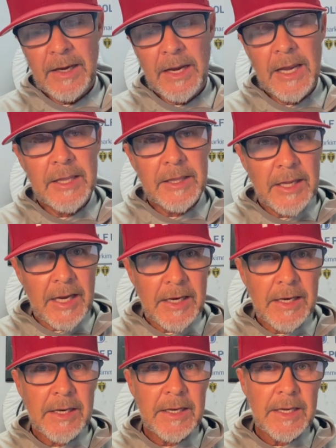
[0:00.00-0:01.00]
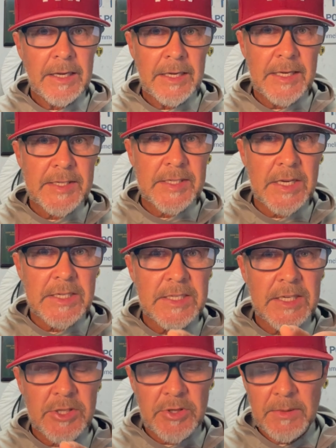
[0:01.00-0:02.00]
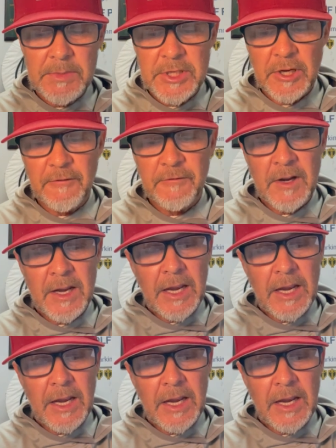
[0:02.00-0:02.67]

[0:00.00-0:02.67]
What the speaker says: And then he says this to himself.